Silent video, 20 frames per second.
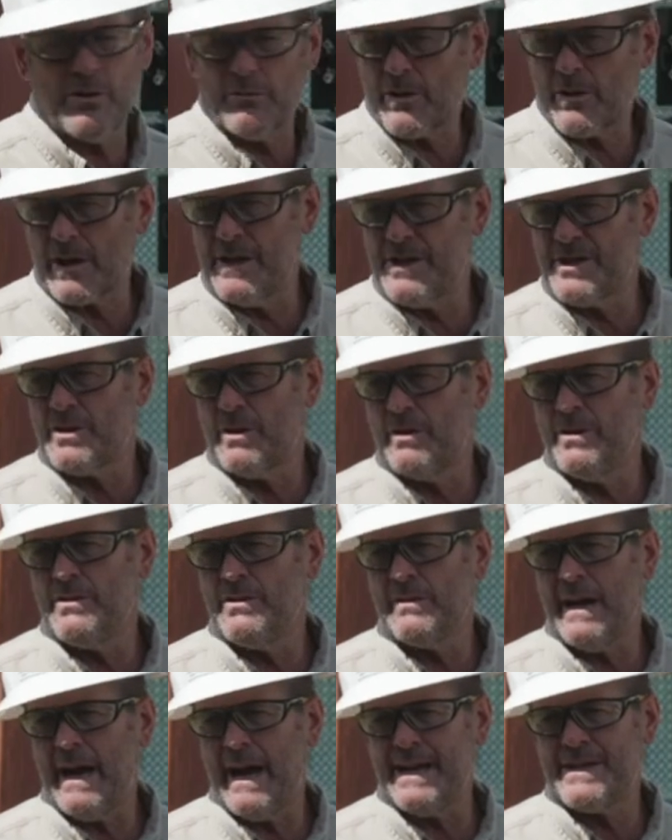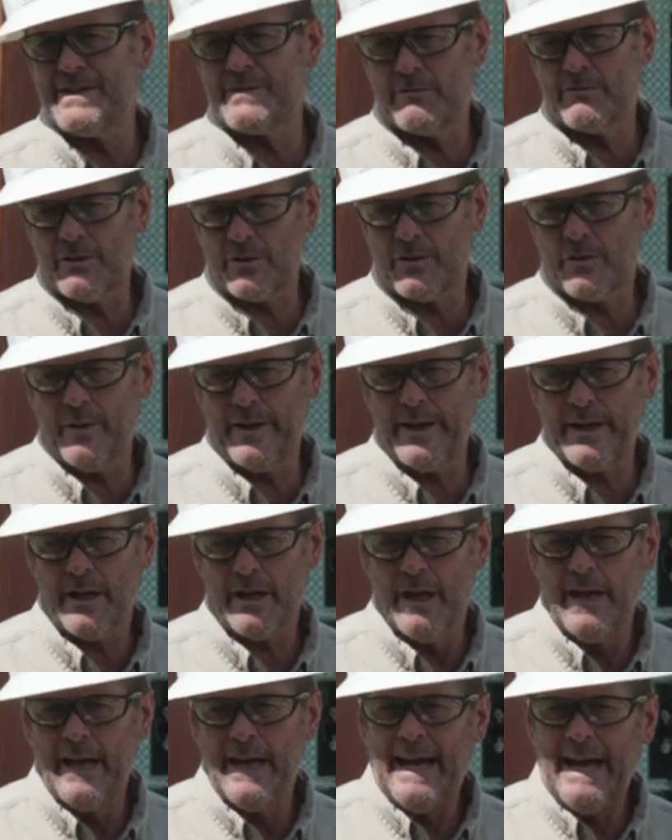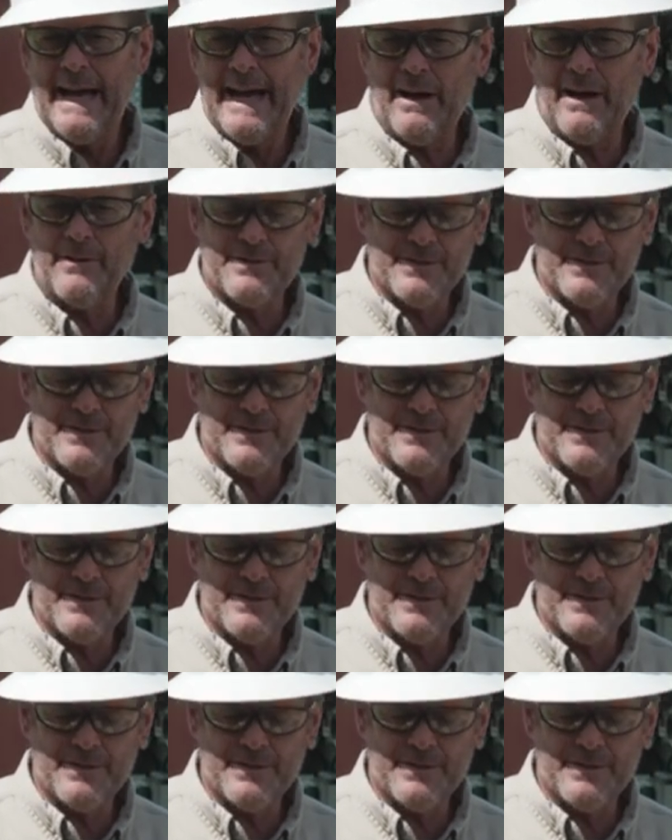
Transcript: we're gonna show you guys real quick how